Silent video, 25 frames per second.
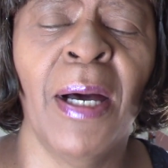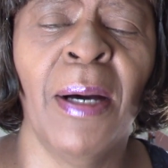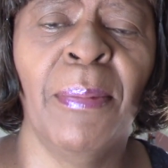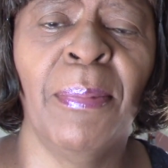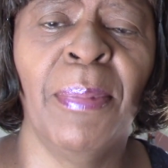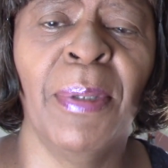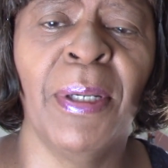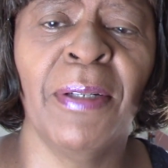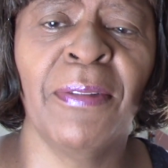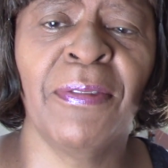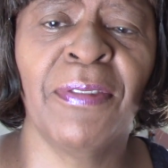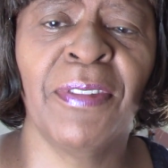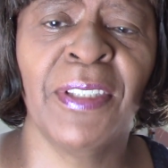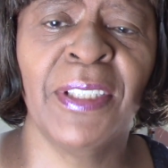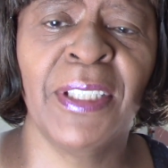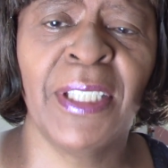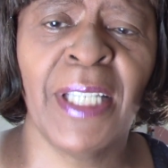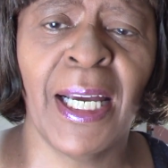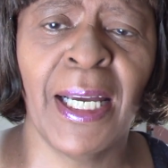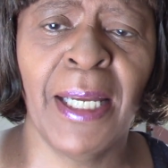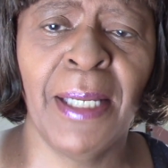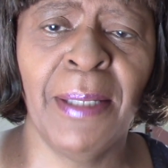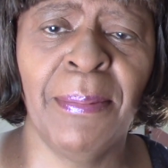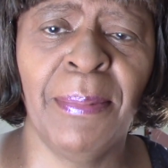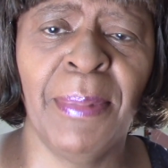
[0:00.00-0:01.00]
But for
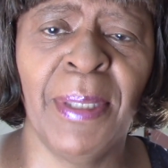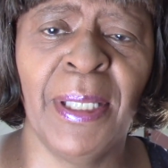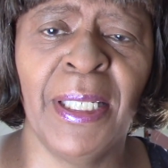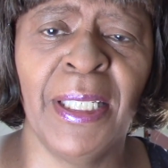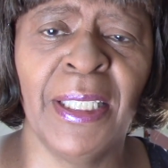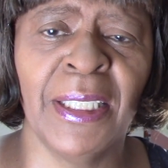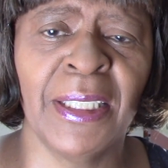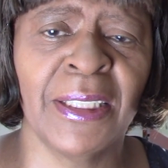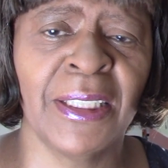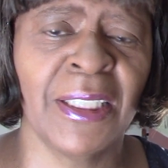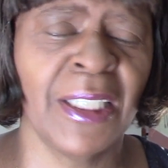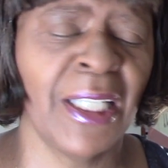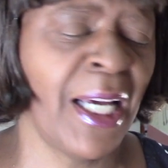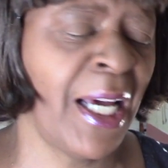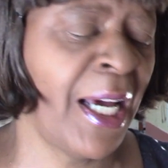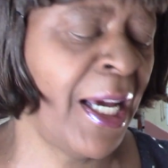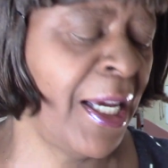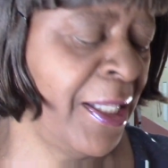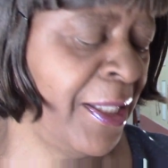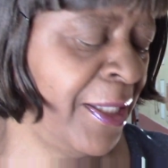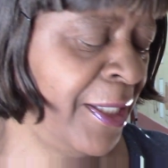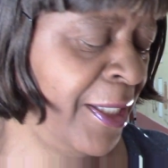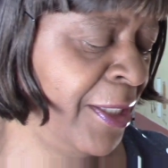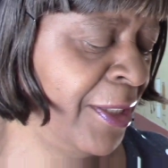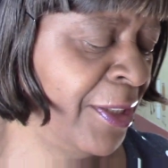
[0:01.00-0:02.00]
diabetics,
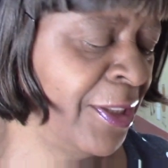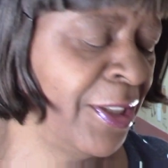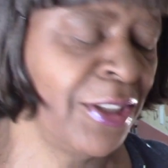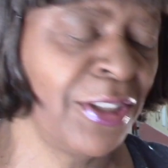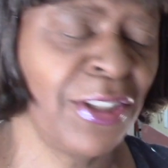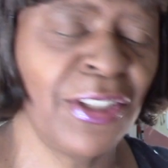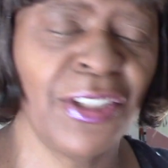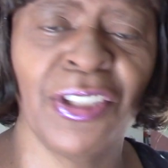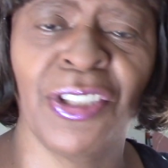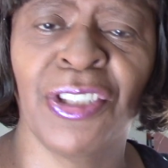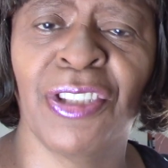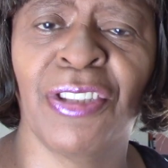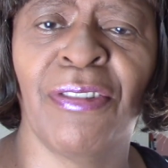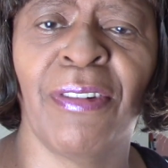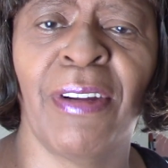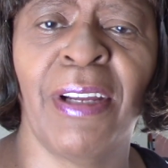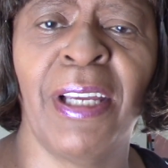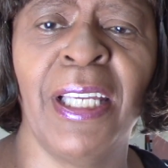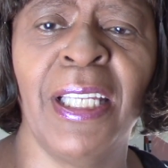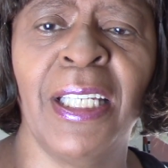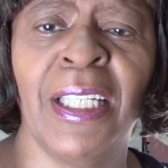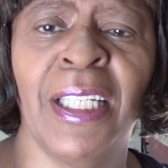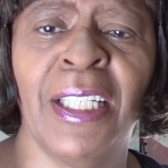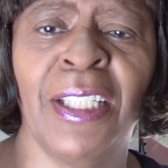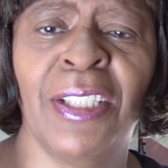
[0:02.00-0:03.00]
I think this is
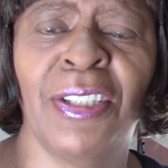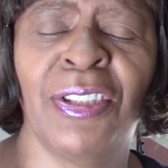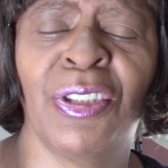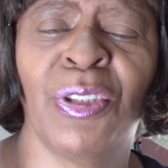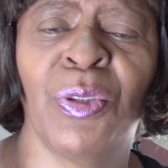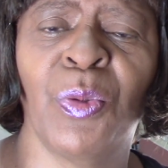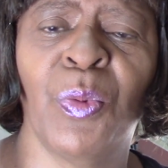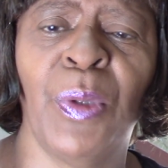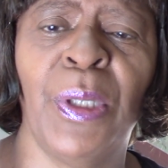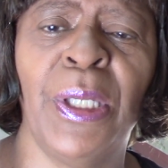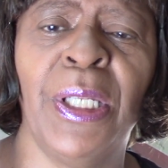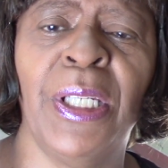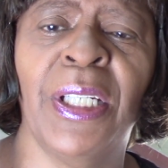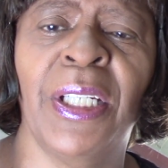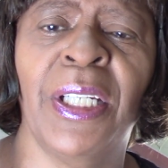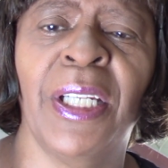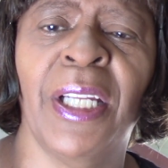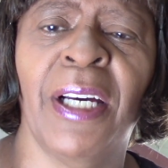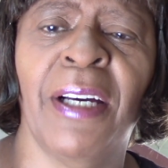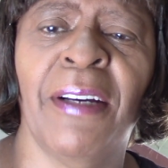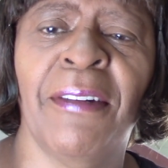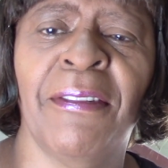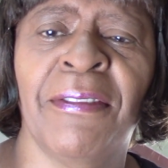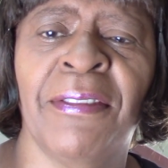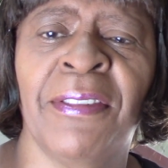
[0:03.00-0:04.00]
great. It's sweet
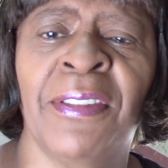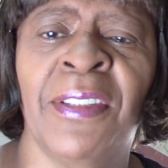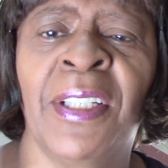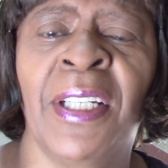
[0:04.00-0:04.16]
enough.